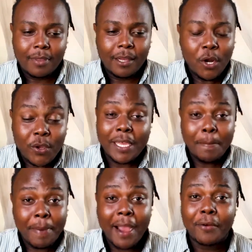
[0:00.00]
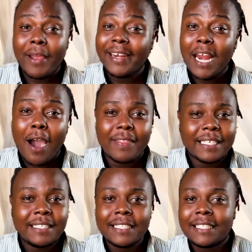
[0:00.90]
looking back right now, that
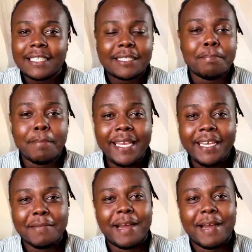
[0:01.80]
shit's just mean.